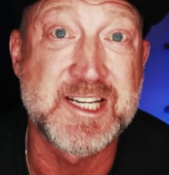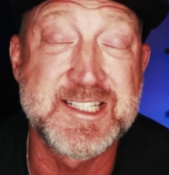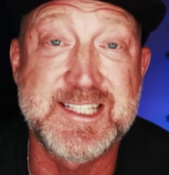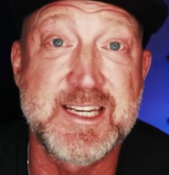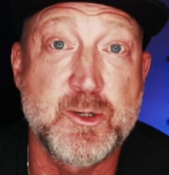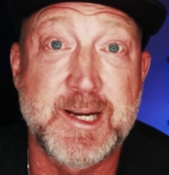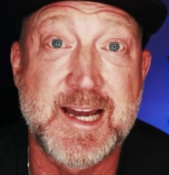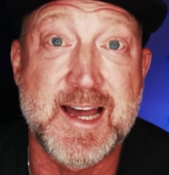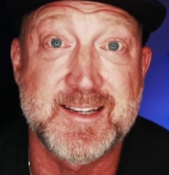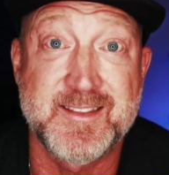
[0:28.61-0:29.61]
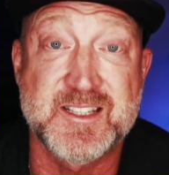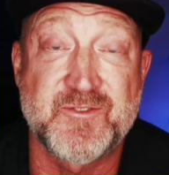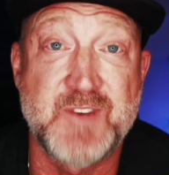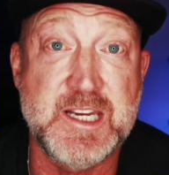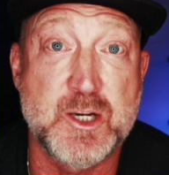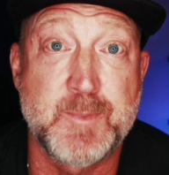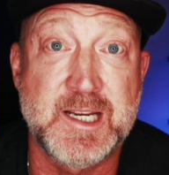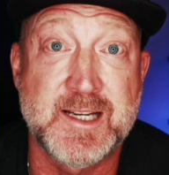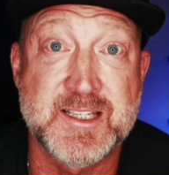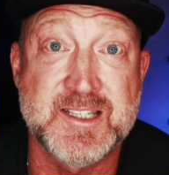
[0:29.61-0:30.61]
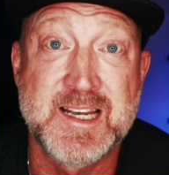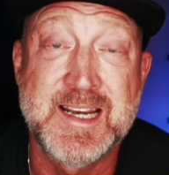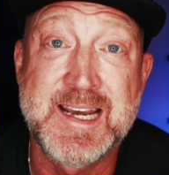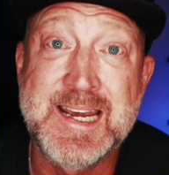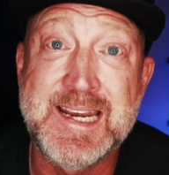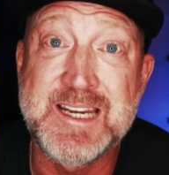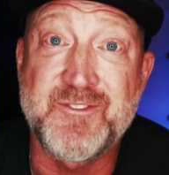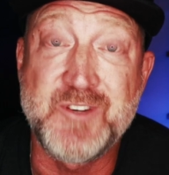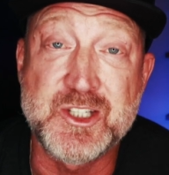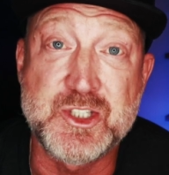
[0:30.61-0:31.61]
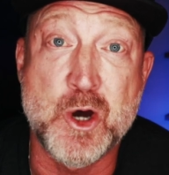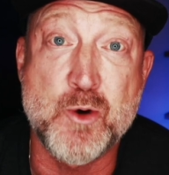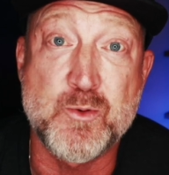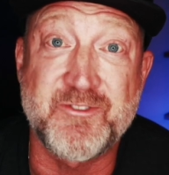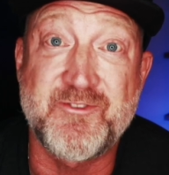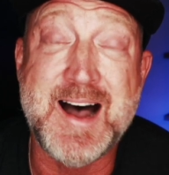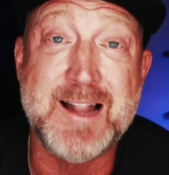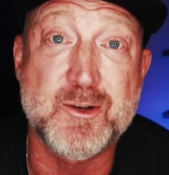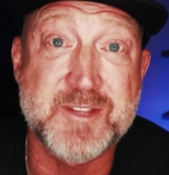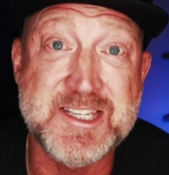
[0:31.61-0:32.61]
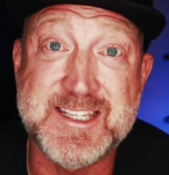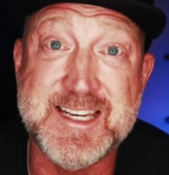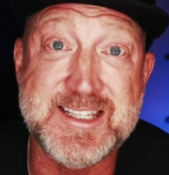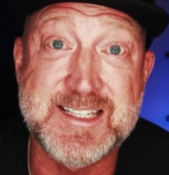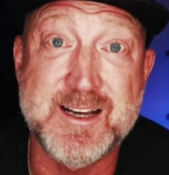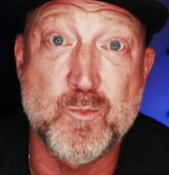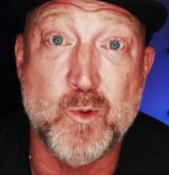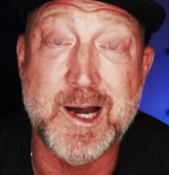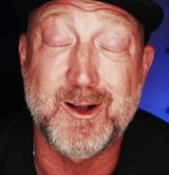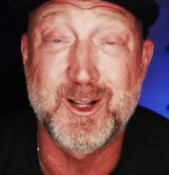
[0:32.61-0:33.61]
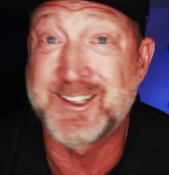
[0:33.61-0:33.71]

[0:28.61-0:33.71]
continuing on to this video because if you don't follow the system, well,